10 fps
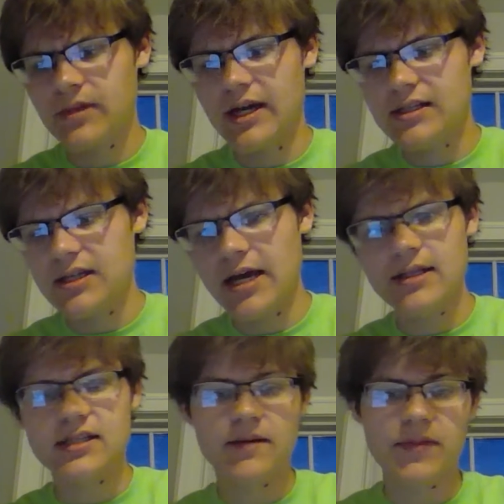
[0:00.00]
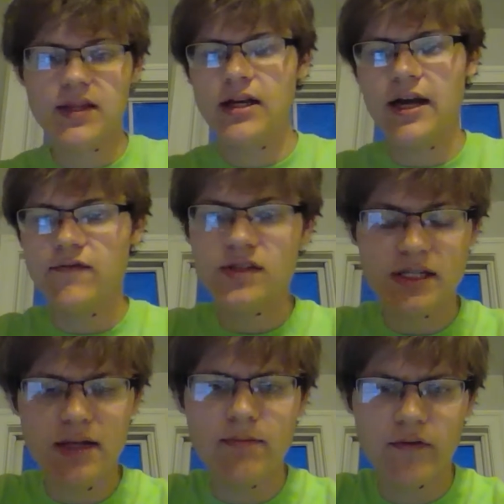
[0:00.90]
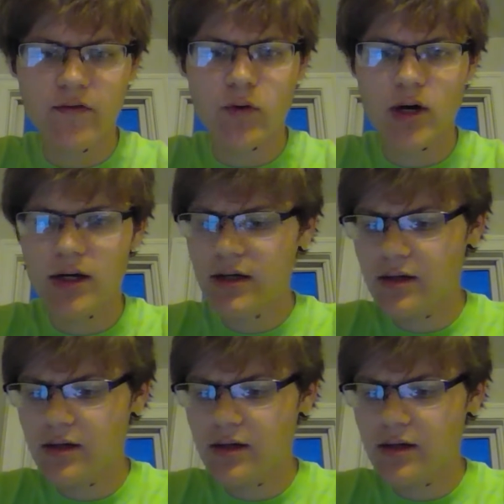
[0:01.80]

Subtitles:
It's not something that I've seen before.